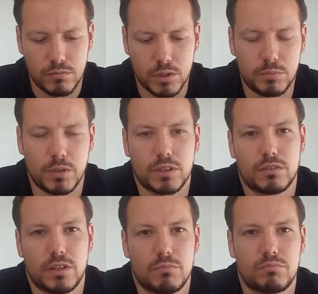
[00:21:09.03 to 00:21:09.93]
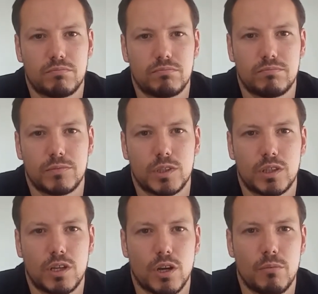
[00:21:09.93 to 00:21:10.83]
suppose
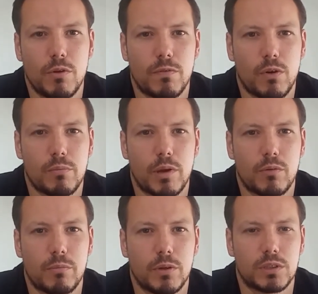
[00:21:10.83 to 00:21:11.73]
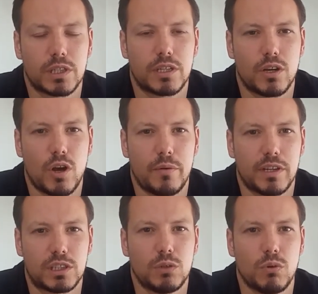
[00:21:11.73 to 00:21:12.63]
you kind of move on a bit with music.
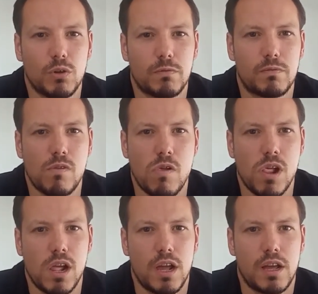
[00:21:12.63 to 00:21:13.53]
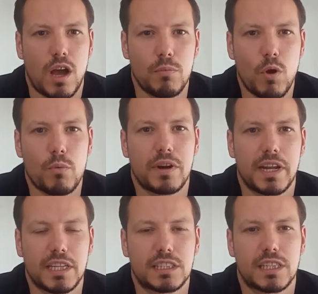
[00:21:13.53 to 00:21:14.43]
I still love. I'm not
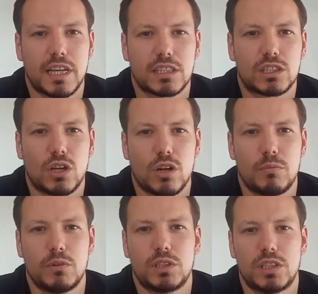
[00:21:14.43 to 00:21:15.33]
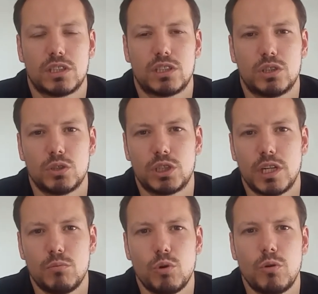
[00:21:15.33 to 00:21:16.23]
really into that style of music as such
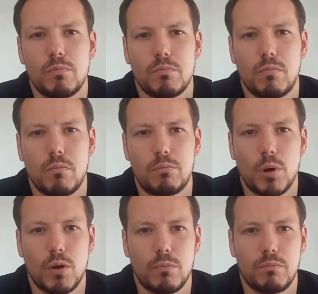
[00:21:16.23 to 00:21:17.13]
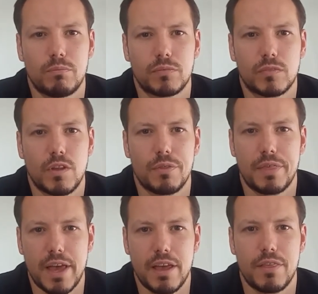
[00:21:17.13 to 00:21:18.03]
anymore, but
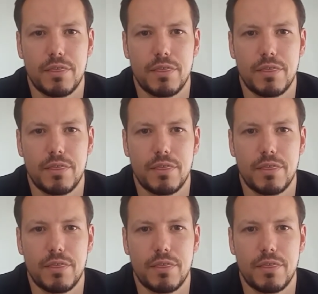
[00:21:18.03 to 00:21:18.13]
that